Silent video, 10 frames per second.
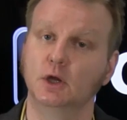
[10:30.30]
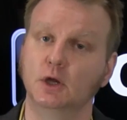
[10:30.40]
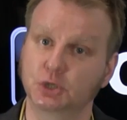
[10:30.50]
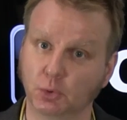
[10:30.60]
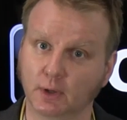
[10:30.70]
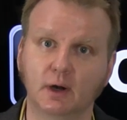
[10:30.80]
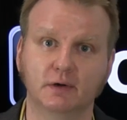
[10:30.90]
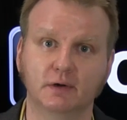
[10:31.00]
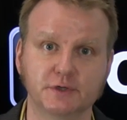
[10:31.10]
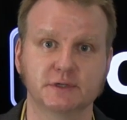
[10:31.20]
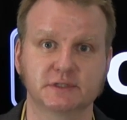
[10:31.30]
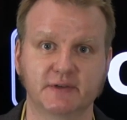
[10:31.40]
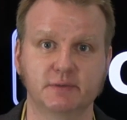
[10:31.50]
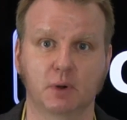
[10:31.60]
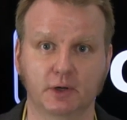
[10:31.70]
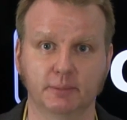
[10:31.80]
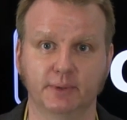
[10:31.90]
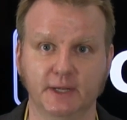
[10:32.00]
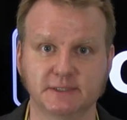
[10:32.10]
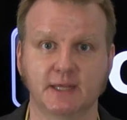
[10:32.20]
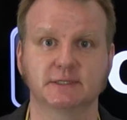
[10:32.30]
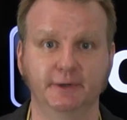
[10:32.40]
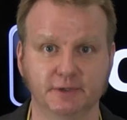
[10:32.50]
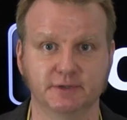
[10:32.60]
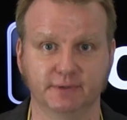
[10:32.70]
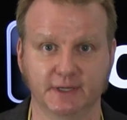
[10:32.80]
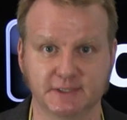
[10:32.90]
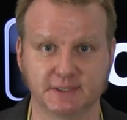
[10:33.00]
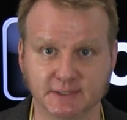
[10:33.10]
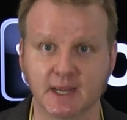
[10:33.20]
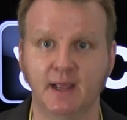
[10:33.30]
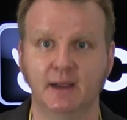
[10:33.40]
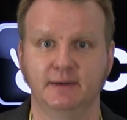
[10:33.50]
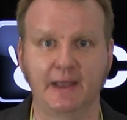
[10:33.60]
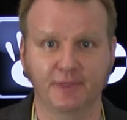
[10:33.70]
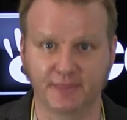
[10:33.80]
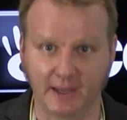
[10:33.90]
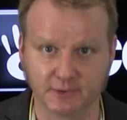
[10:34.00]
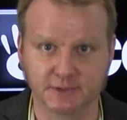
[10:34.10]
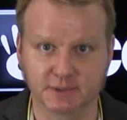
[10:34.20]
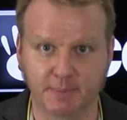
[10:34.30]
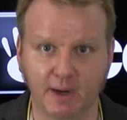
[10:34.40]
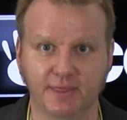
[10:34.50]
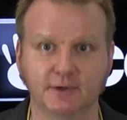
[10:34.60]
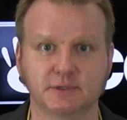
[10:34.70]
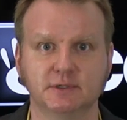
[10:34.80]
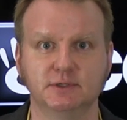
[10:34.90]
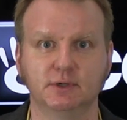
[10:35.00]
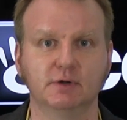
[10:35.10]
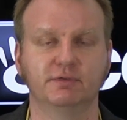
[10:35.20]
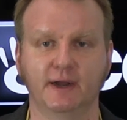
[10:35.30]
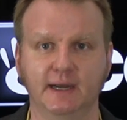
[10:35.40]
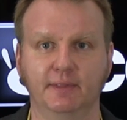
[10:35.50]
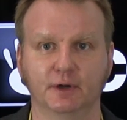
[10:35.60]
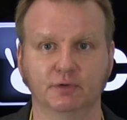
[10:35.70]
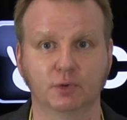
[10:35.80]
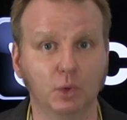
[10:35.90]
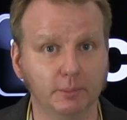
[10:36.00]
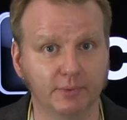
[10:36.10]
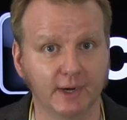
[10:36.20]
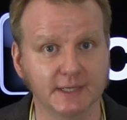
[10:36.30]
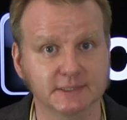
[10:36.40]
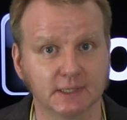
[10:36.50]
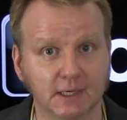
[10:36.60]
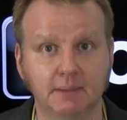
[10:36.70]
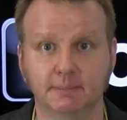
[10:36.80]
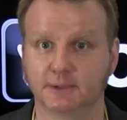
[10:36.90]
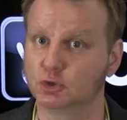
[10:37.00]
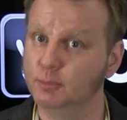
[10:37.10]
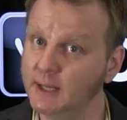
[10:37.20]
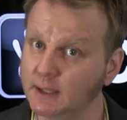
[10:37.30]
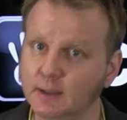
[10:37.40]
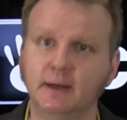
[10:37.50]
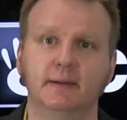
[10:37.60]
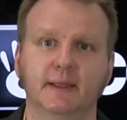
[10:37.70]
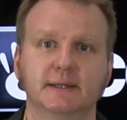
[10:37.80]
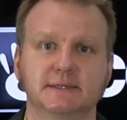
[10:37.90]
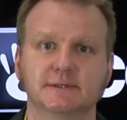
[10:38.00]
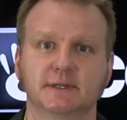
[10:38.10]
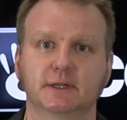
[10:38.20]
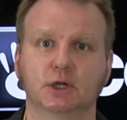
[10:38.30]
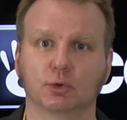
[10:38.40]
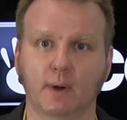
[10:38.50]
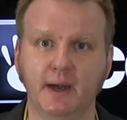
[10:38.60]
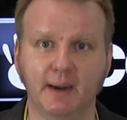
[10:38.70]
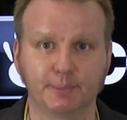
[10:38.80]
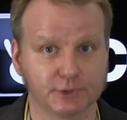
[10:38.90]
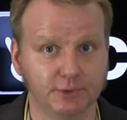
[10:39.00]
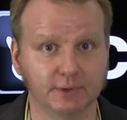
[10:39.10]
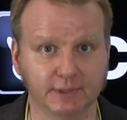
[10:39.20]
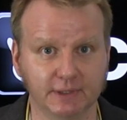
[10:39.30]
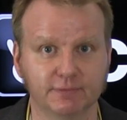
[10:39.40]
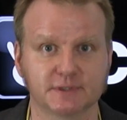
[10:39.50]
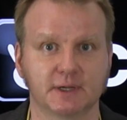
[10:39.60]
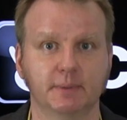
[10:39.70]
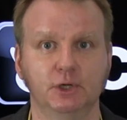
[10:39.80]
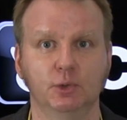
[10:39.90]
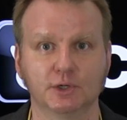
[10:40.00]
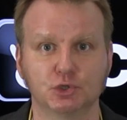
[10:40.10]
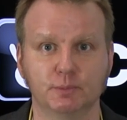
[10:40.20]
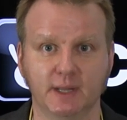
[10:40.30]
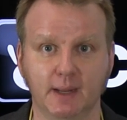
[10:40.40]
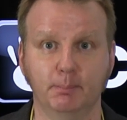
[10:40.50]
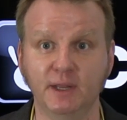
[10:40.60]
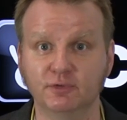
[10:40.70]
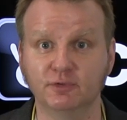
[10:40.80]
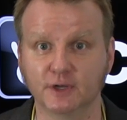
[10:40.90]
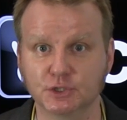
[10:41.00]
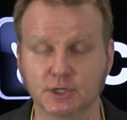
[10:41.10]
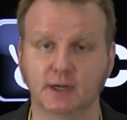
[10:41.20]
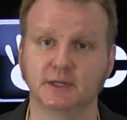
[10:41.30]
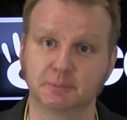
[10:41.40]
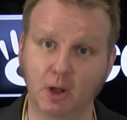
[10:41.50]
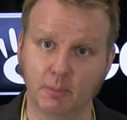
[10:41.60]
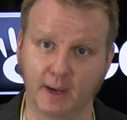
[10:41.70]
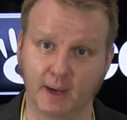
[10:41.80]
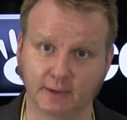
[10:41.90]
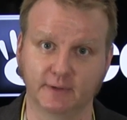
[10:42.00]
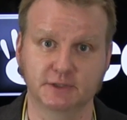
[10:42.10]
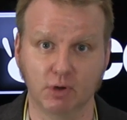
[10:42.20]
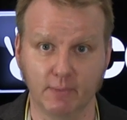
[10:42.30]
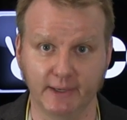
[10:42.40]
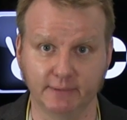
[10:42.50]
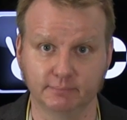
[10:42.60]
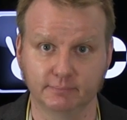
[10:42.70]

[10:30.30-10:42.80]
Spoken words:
Sure, our version 7 marketplace has hundreds of listings, not the thousands upon thousands you can find out there for WordPress. But to me, that sounds like a great opportunity for somebody who wants to be a big fish in a small pond that's growing.